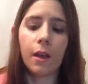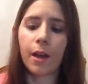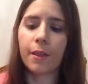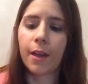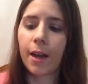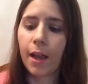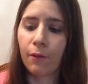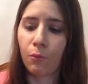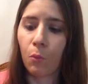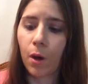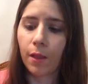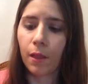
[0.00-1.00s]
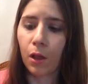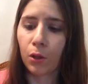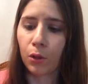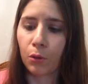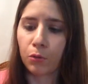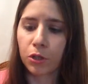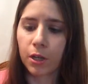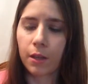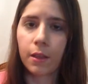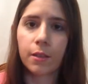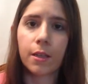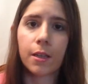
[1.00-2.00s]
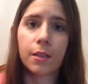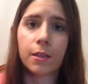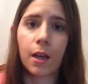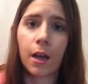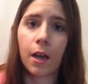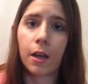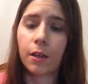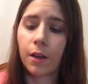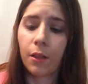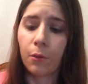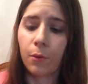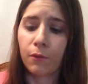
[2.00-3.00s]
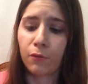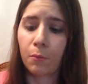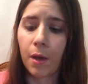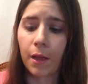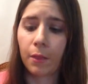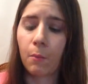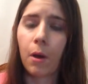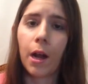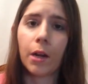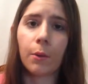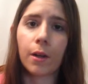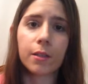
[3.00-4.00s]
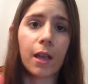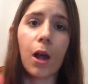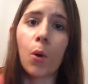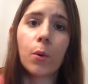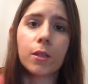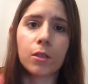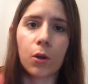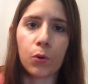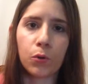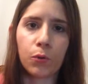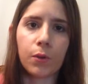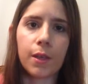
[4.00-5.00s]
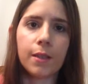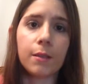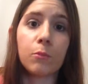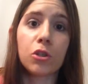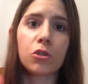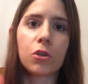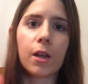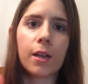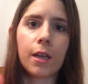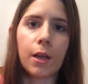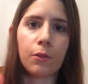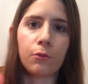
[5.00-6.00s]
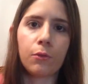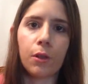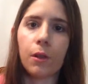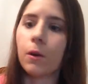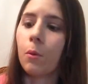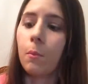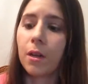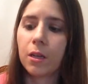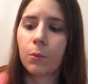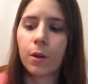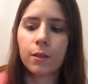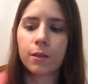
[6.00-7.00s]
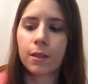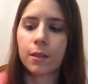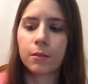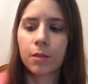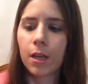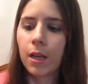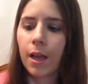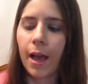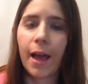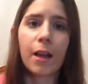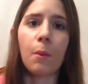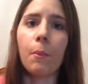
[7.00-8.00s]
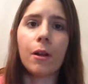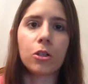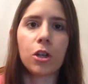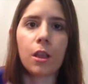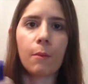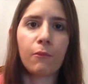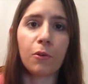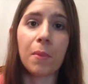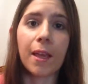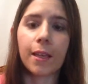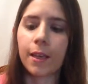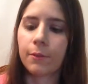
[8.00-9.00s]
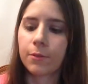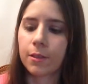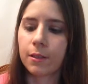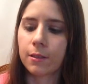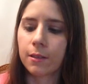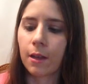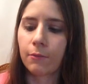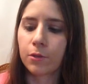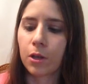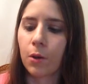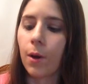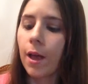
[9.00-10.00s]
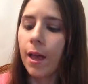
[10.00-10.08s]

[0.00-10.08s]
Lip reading: And then I have one lotion. This is another one from Bath & Body Works. I always go through these. I'm just trying to get through the little mini ones because I had a bunch of them from like gifts and stuff. So